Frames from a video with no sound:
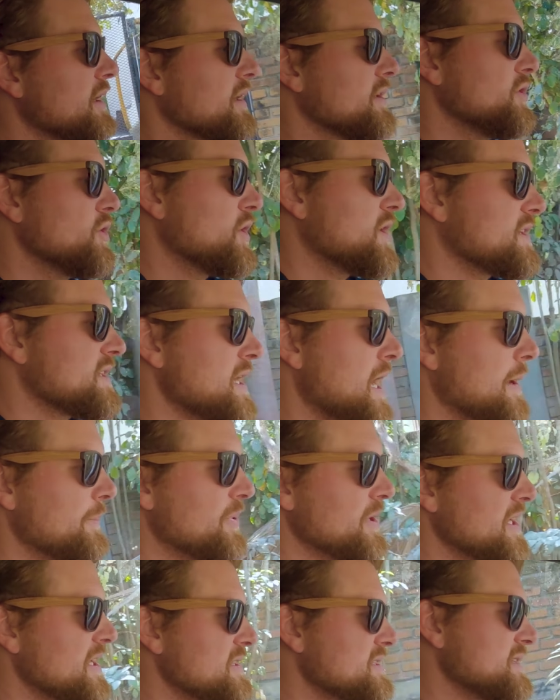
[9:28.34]
Yucatan
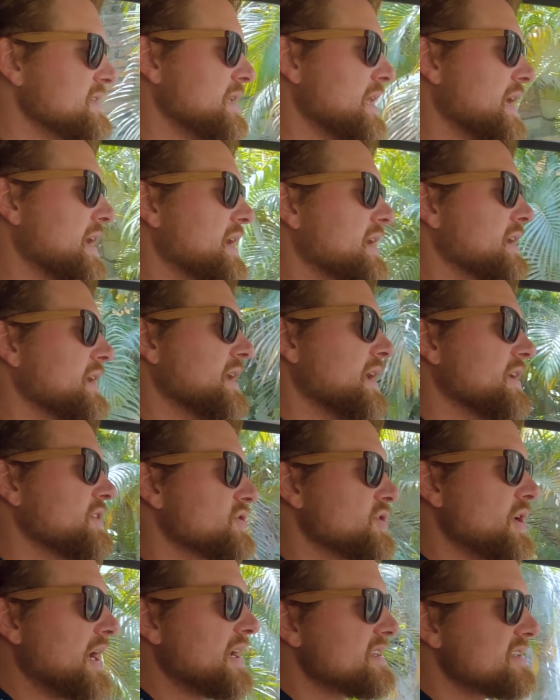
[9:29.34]
Peninsula and
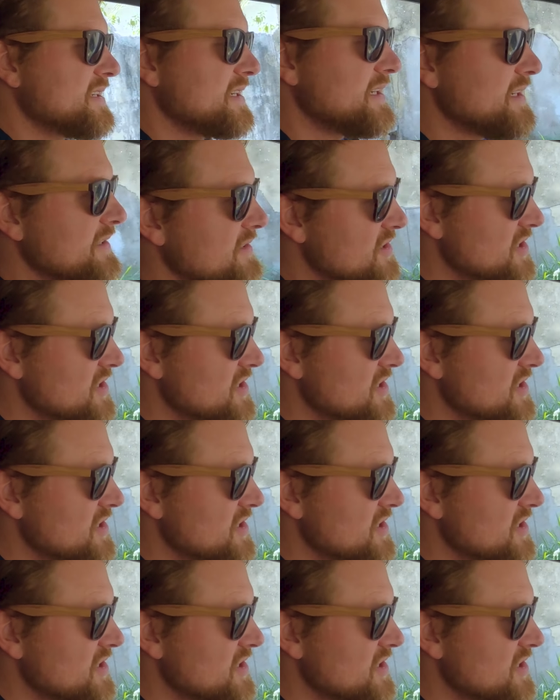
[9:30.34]
try to see